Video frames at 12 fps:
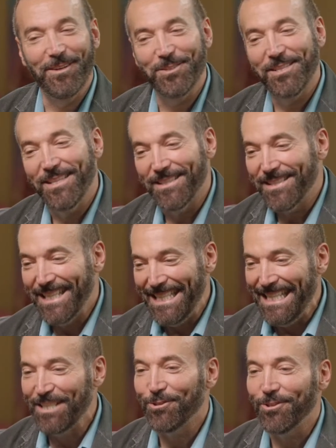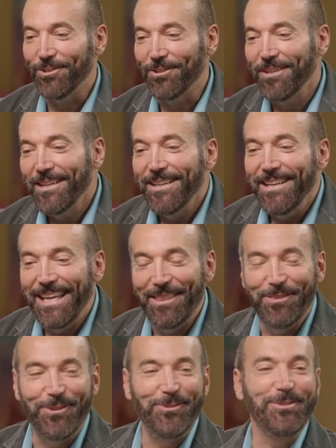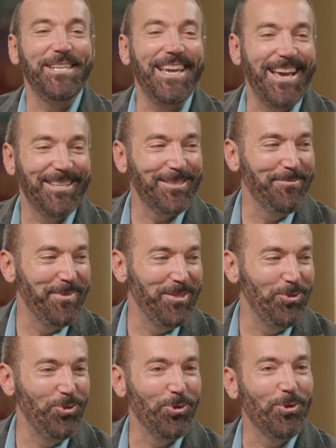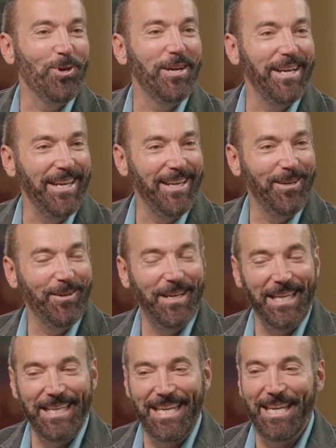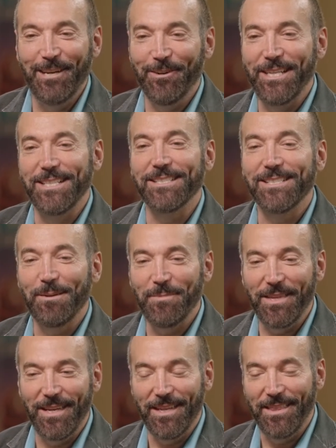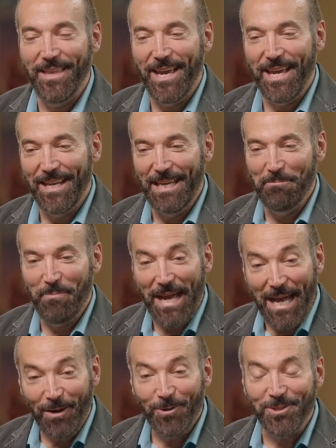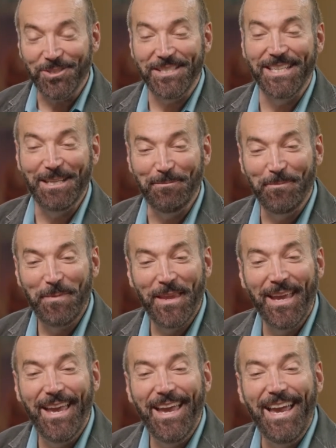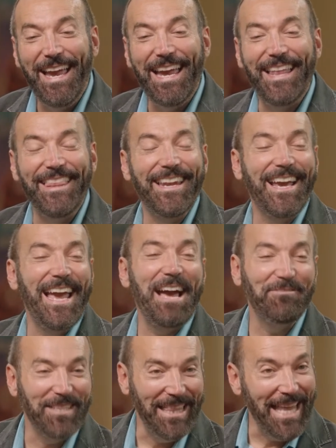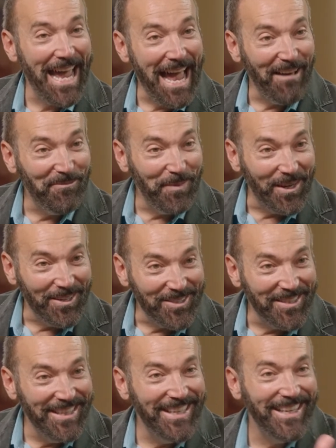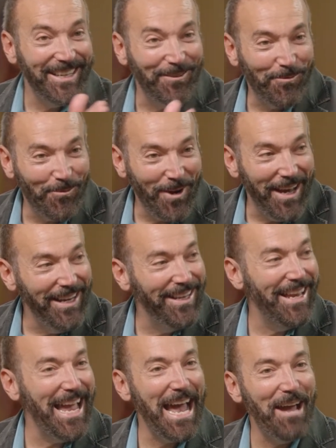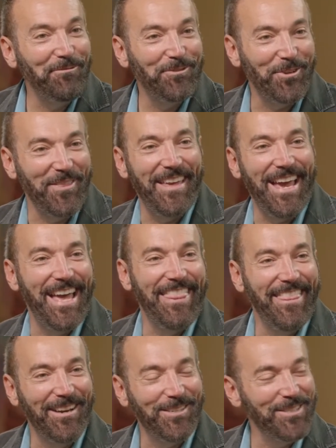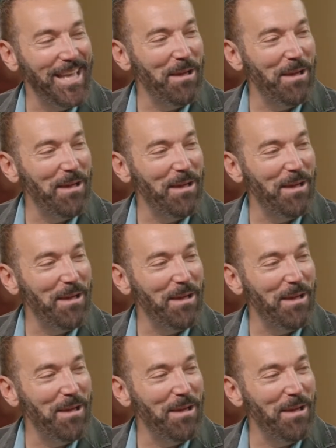There's this initial enthusiasm and joy in hearing something that empowers them. And then I have to laugh because then right after that, there's